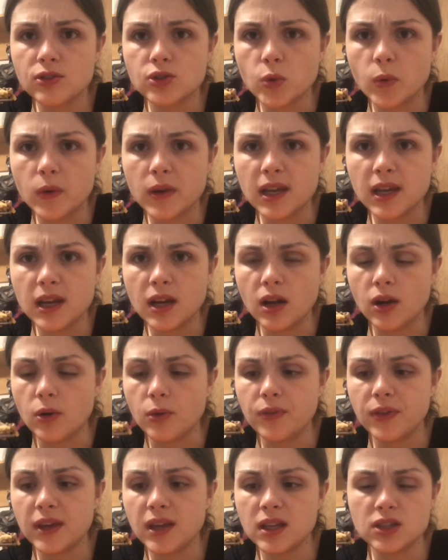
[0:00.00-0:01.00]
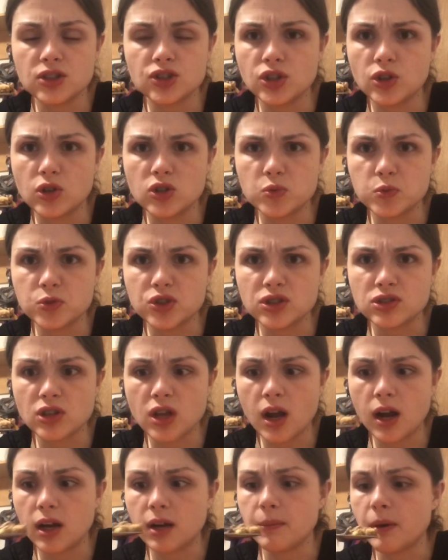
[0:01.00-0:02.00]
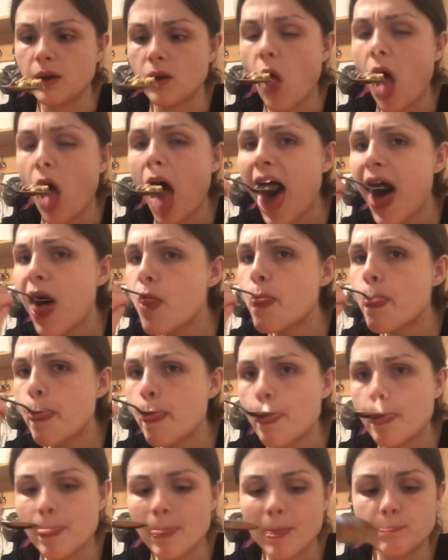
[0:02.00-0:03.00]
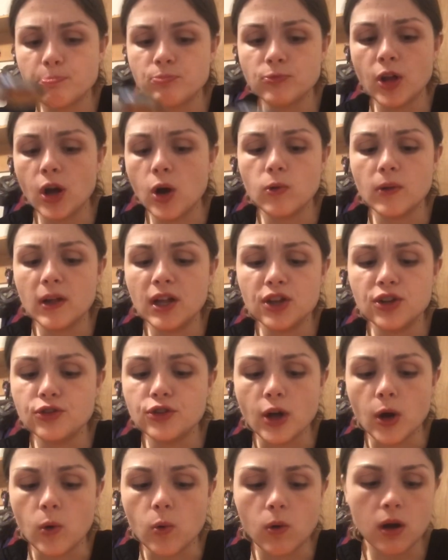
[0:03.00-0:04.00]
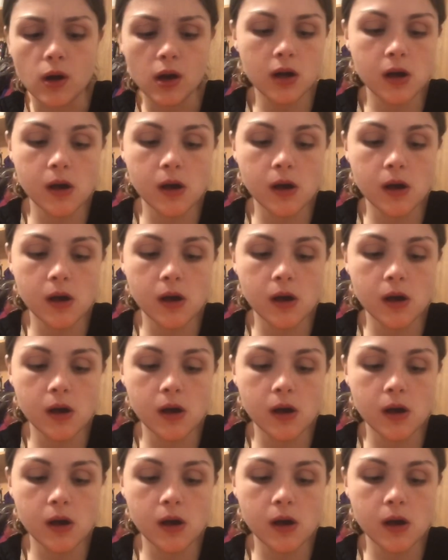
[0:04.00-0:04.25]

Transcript: doing keto, thinking she knows what she's talking about. No, you don't.